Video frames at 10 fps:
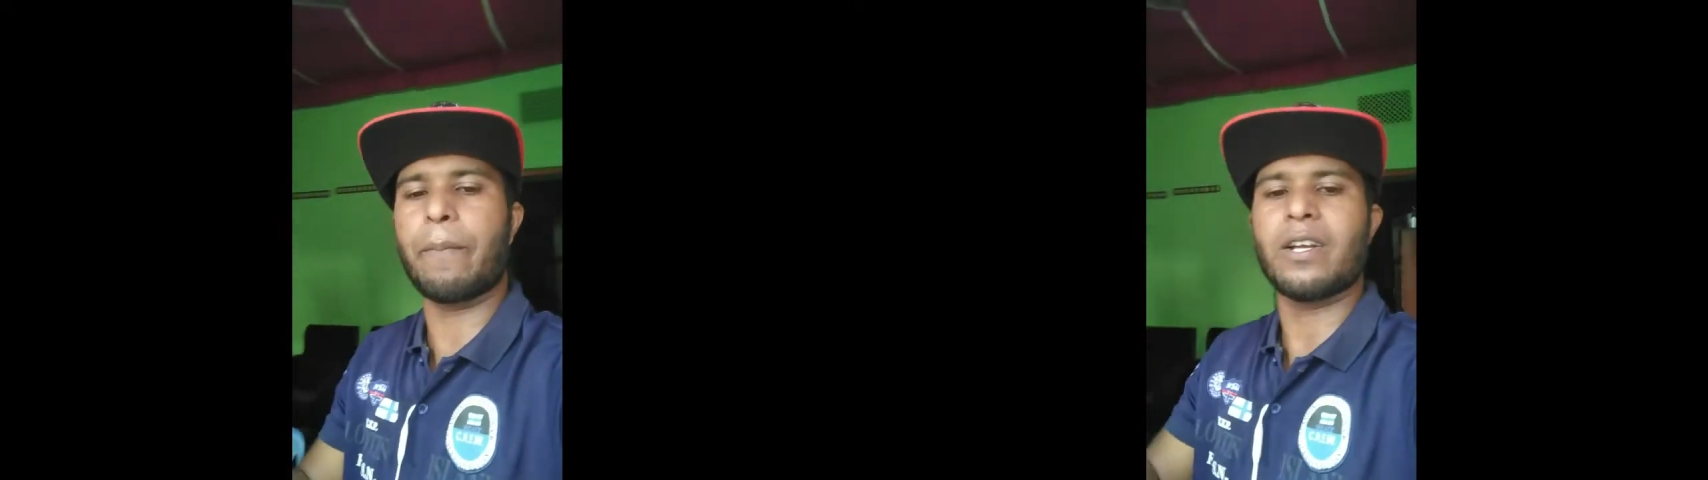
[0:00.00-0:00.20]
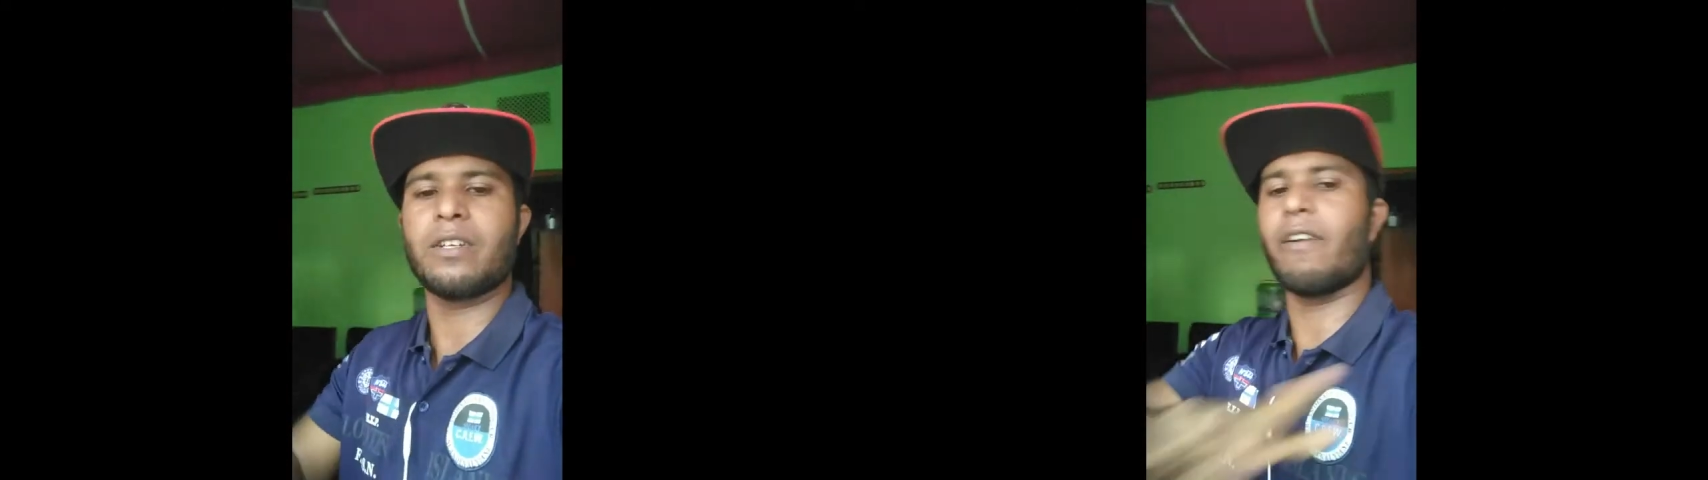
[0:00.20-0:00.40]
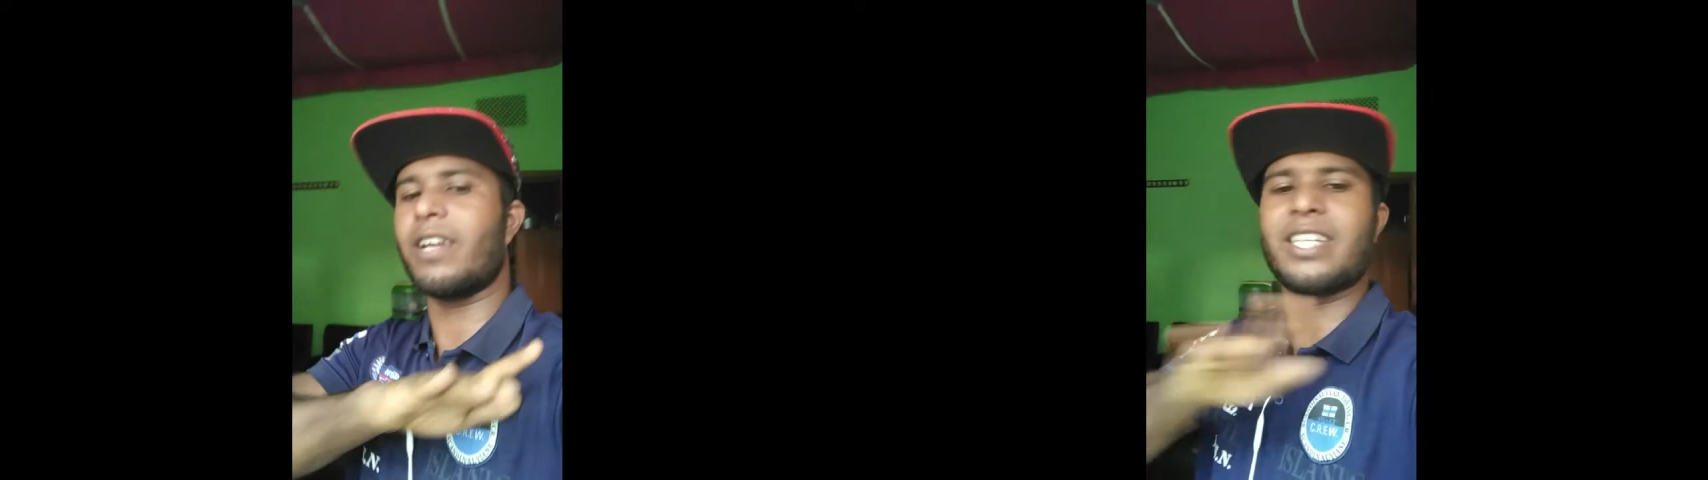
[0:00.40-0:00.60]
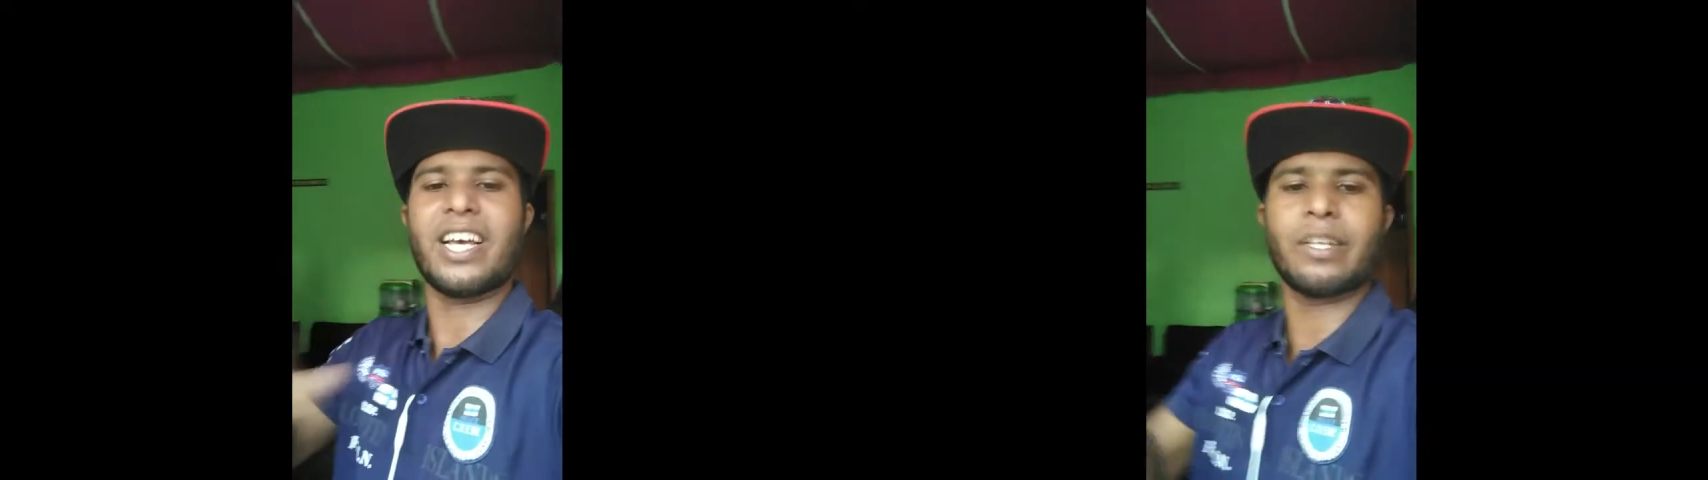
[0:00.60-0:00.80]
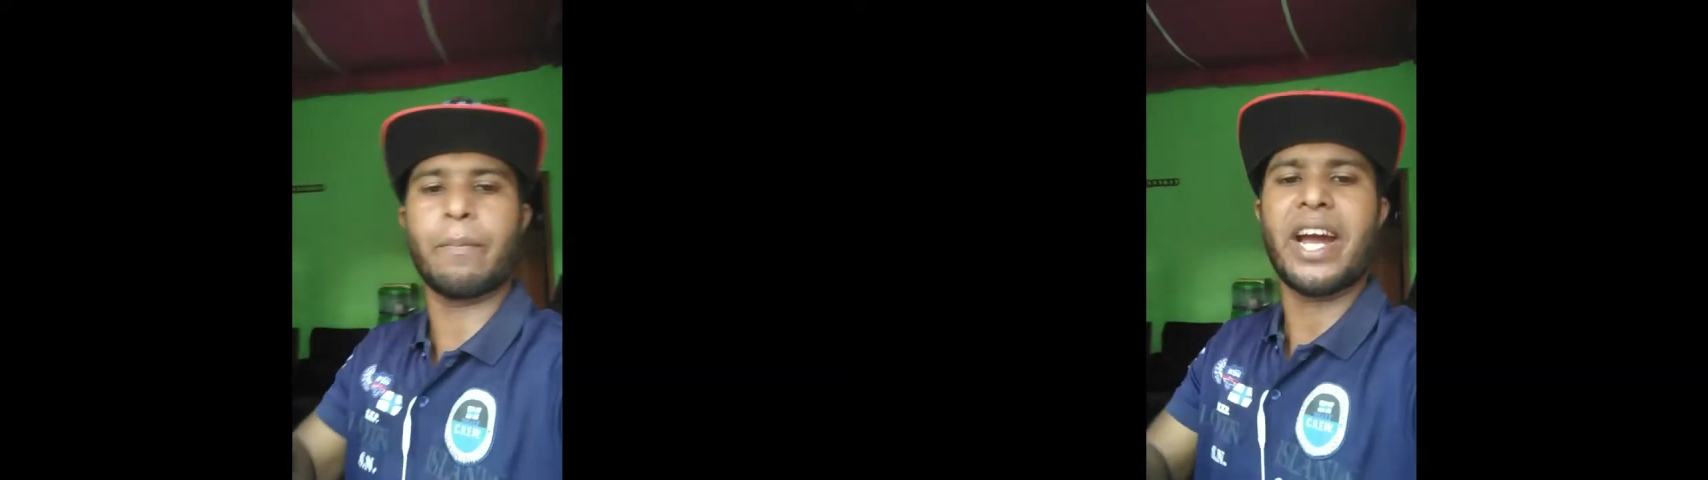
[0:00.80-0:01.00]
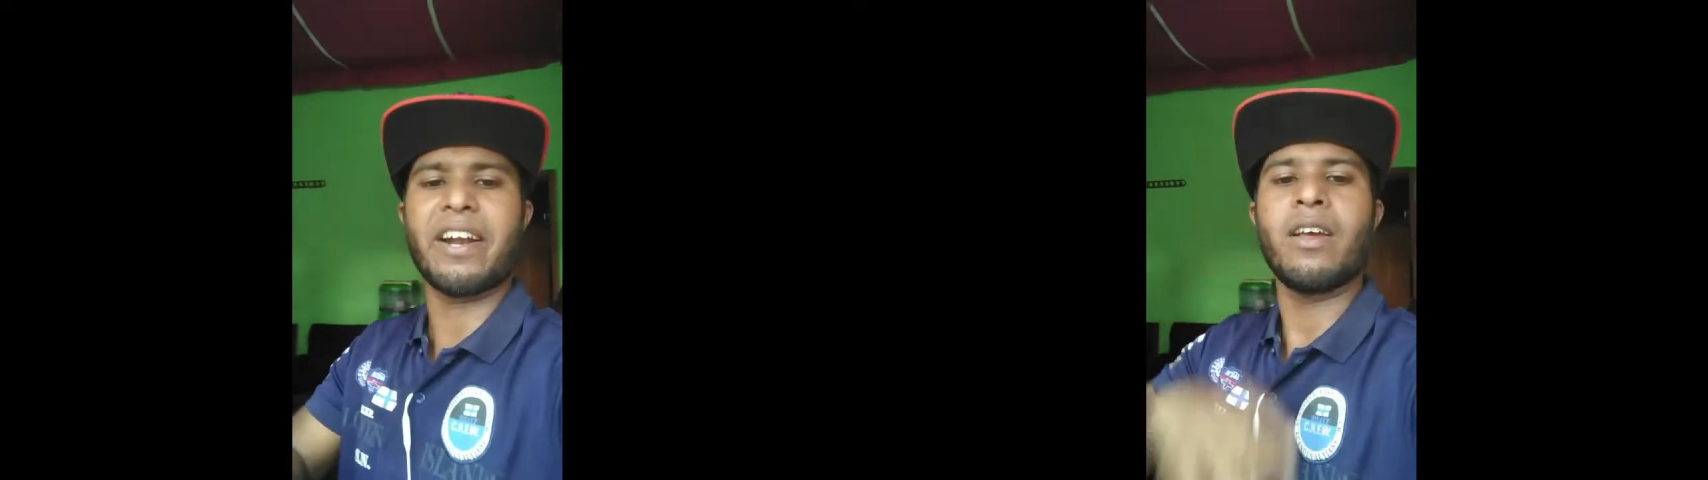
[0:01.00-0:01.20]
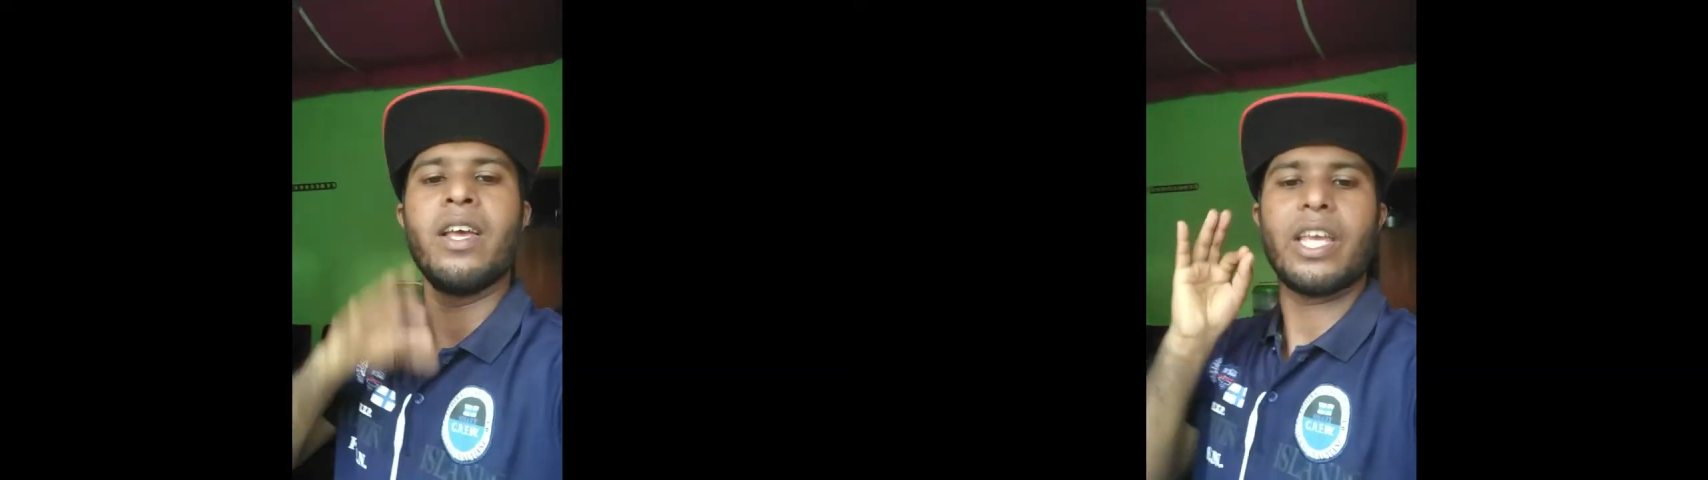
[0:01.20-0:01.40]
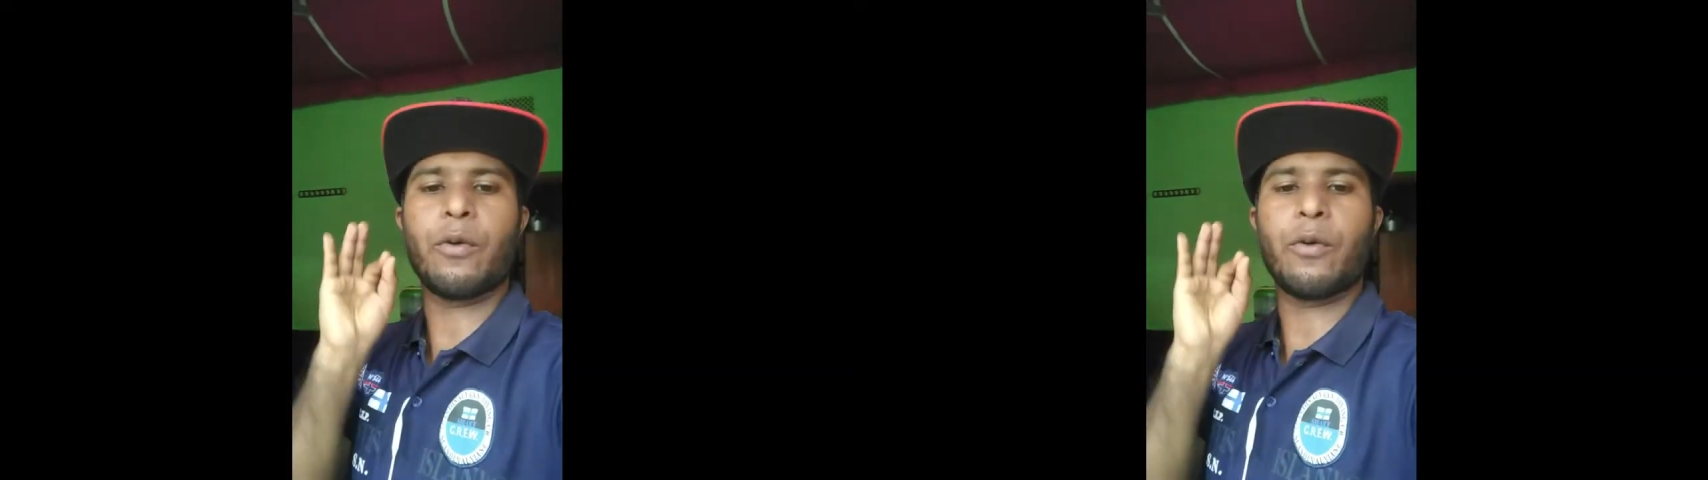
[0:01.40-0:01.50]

partner it doesn't matter